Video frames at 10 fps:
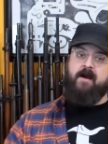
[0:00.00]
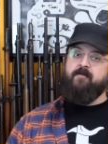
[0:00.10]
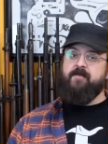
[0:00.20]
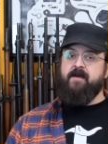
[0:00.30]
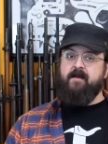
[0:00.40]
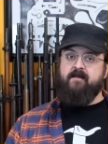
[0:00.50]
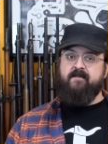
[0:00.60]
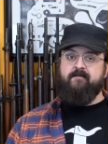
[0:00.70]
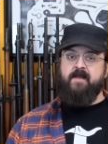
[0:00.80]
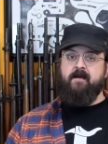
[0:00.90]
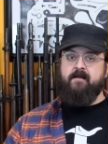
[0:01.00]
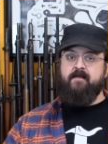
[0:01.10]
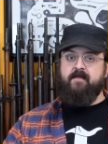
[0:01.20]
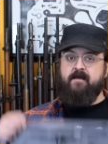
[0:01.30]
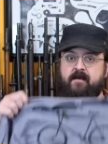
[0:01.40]
I'm Othias,
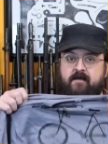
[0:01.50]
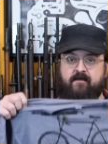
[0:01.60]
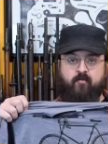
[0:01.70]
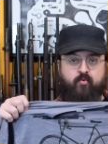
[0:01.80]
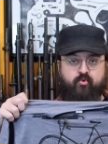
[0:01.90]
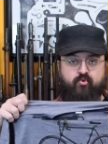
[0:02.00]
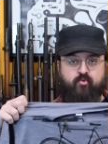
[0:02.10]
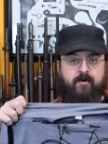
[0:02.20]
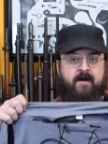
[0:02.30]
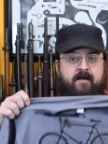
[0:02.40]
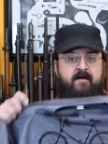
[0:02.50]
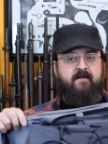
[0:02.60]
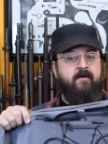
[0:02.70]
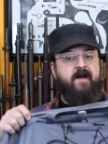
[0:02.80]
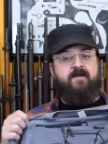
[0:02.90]
and this woo, is
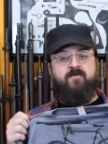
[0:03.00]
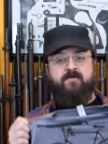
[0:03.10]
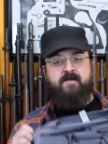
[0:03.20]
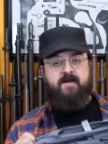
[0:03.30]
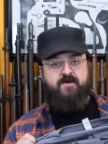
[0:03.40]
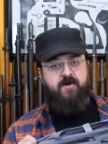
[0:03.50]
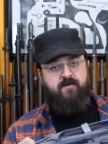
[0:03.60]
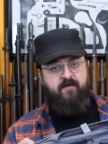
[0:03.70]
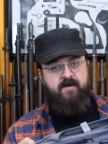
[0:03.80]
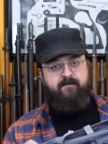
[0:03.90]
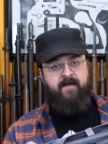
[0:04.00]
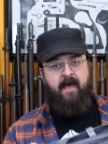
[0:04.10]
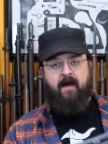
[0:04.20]
our annual t shirt run.